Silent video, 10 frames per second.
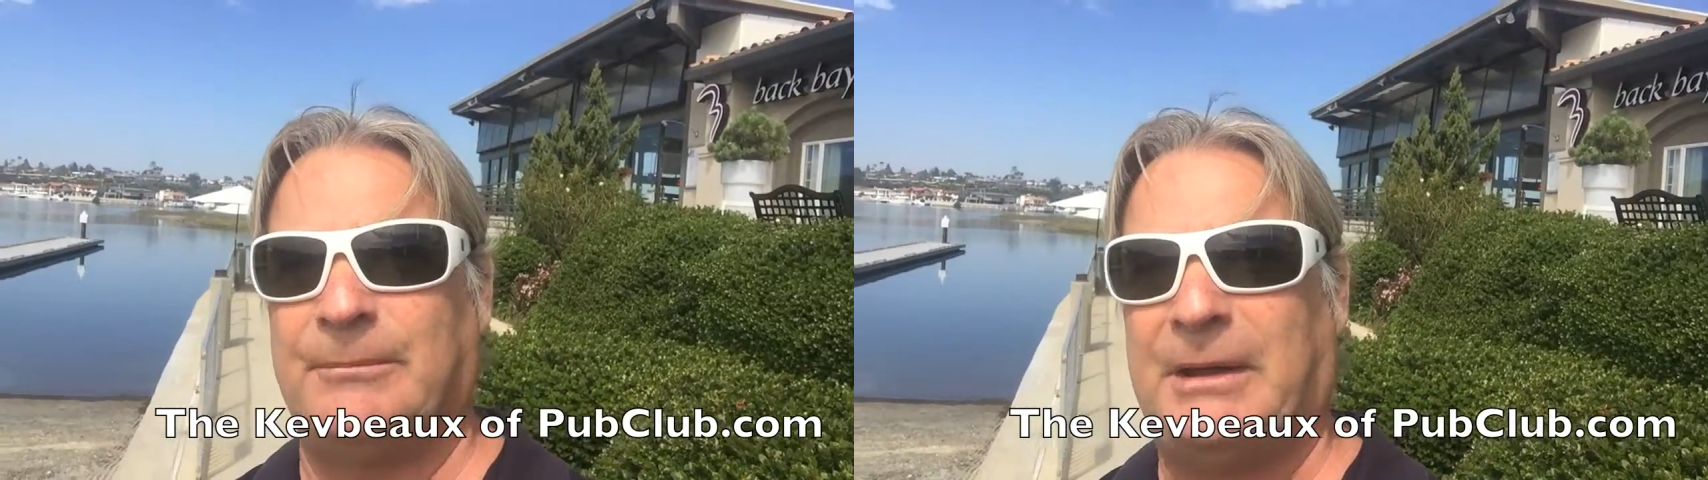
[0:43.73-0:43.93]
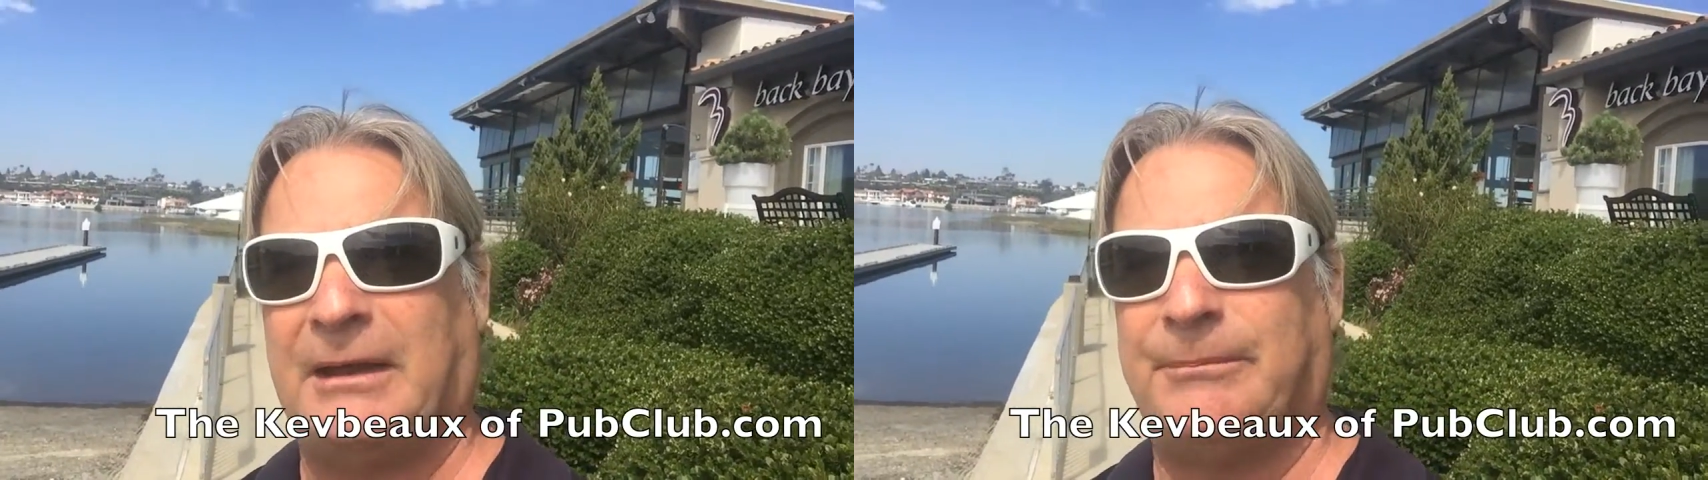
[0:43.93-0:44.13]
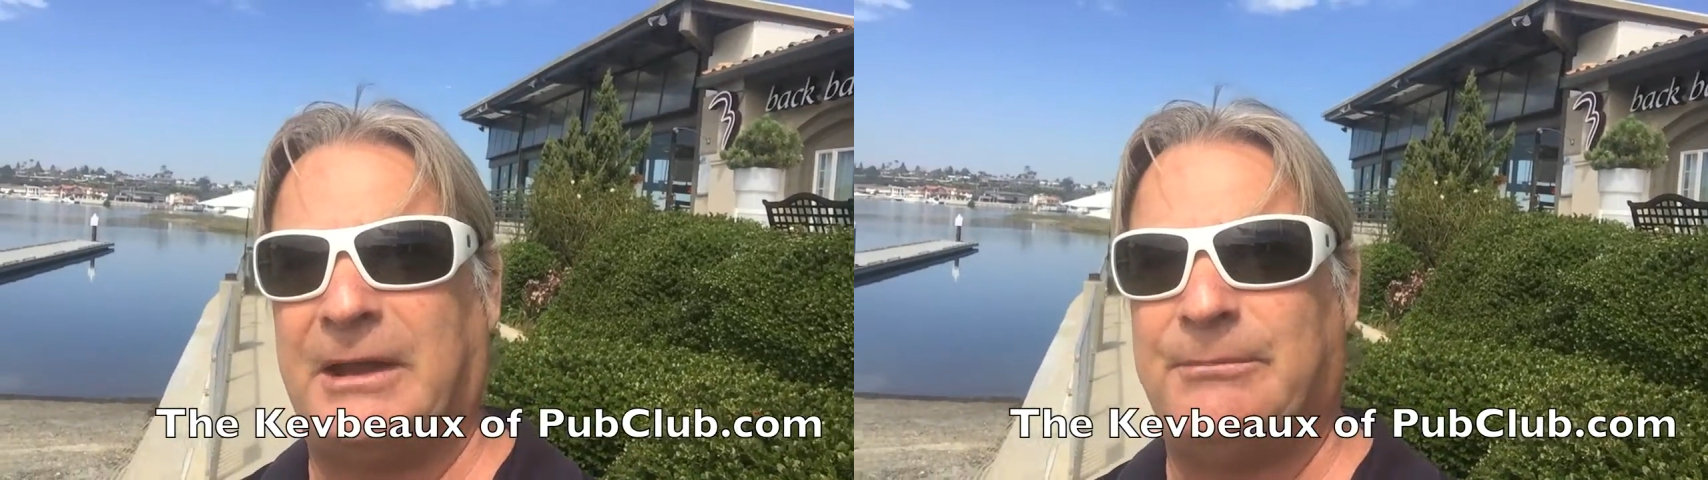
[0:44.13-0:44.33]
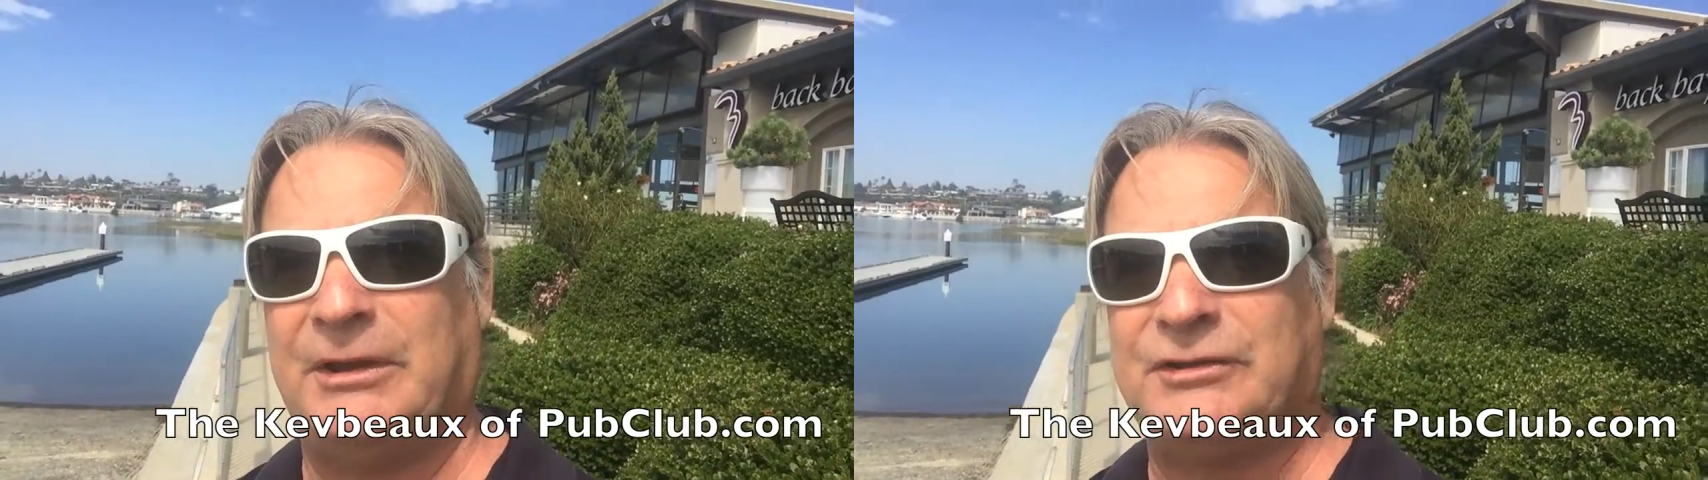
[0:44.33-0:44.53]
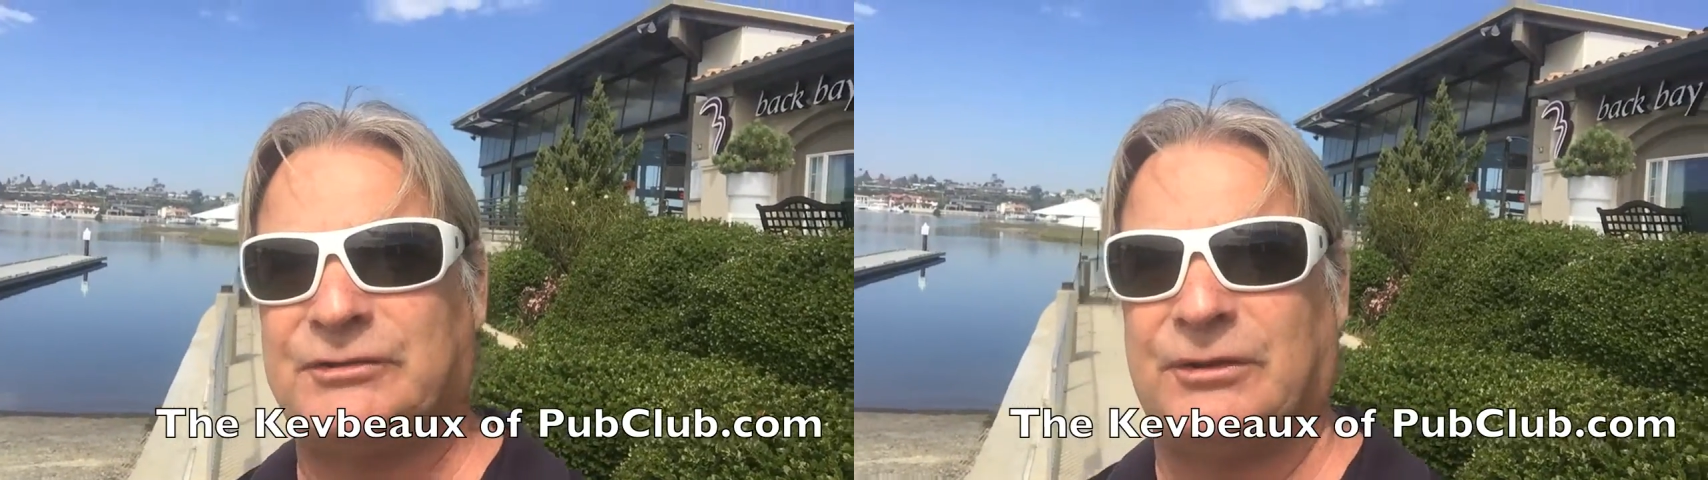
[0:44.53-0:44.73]
Back Bay
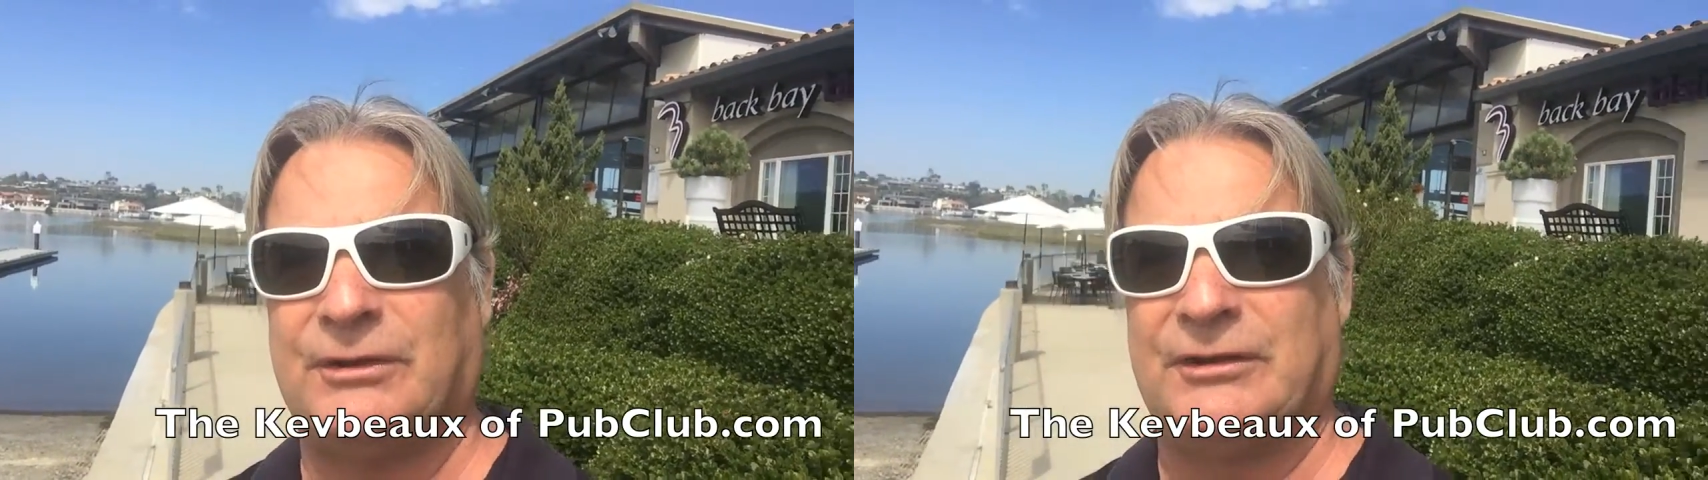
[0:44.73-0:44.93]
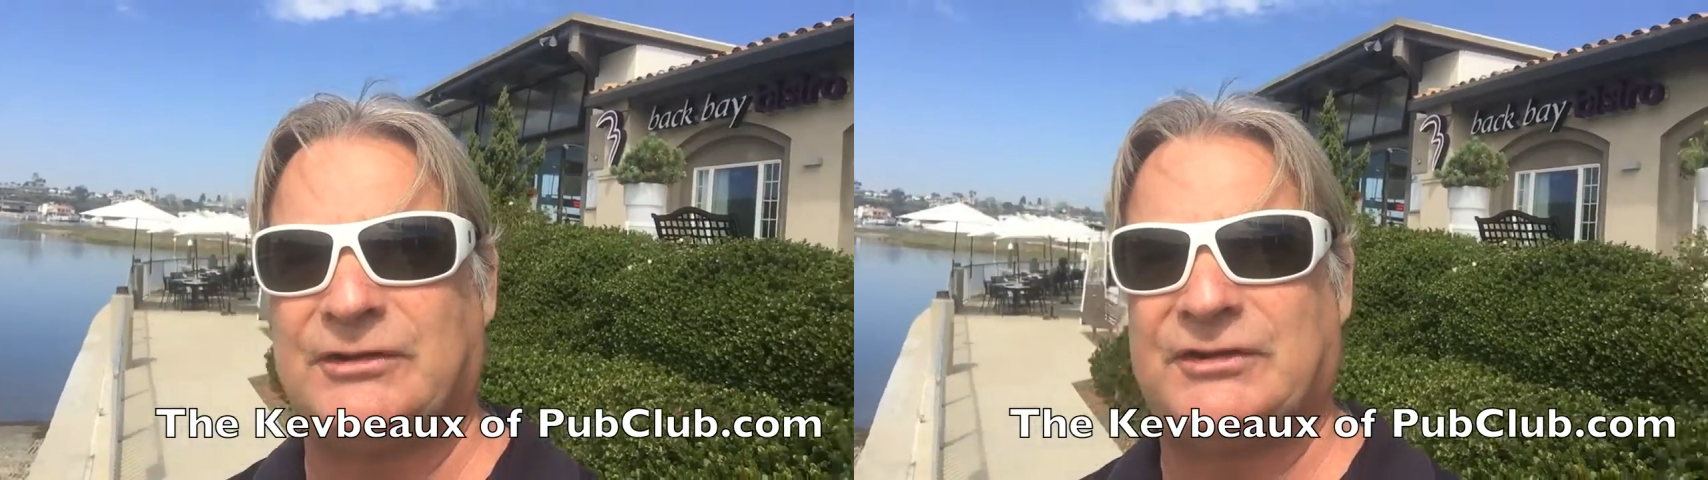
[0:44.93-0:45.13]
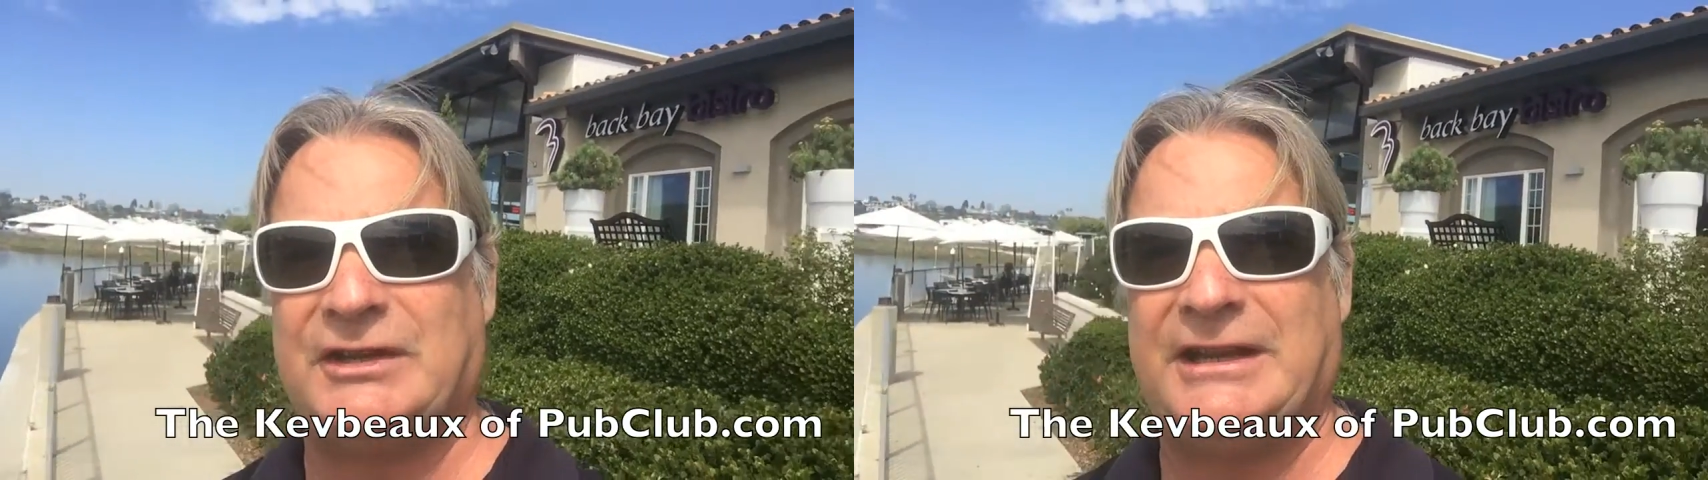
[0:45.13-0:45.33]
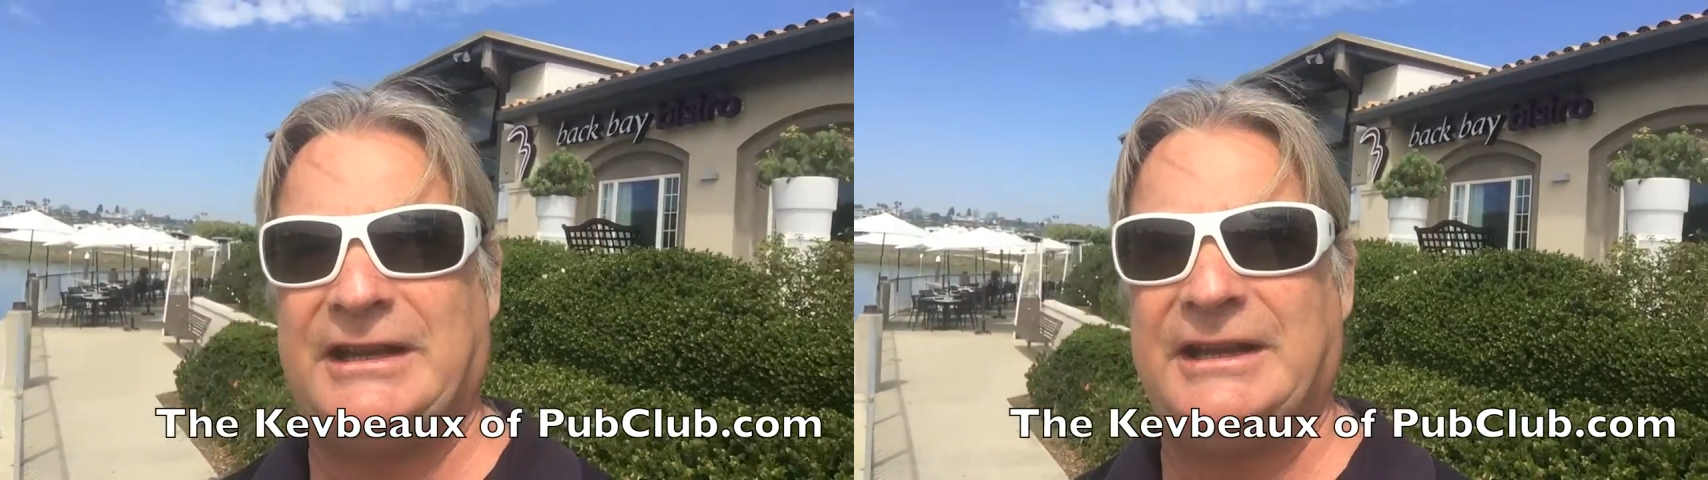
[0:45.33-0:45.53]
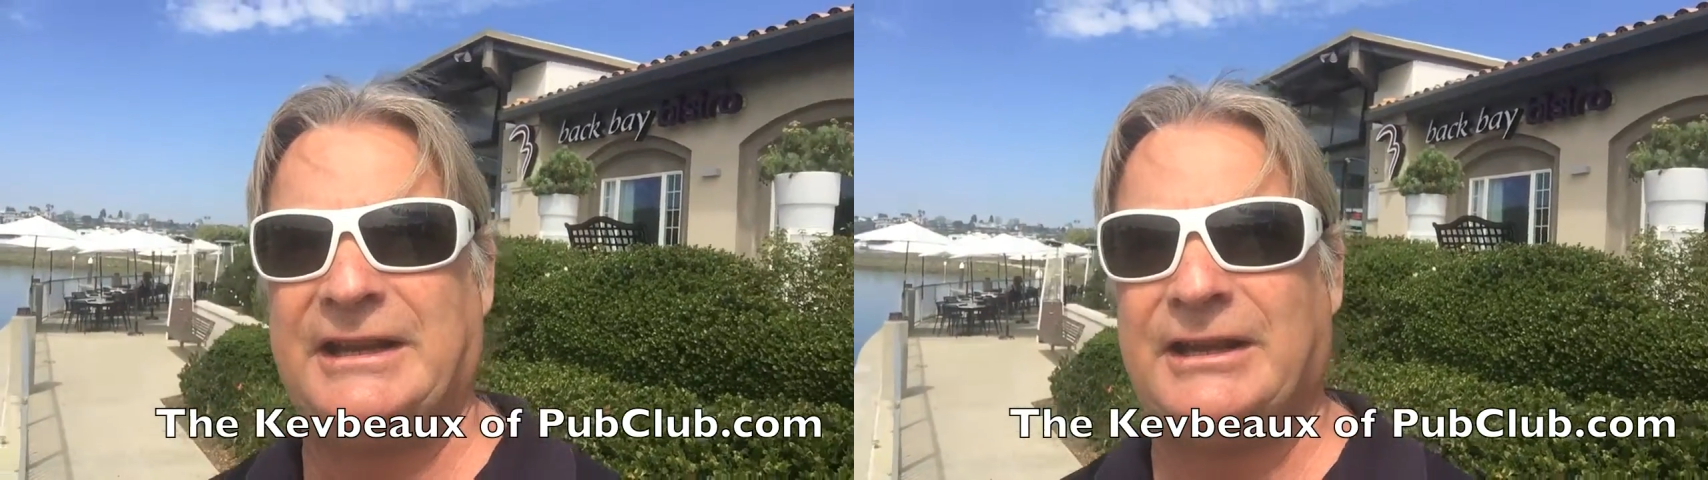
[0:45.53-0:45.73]
Bistro and see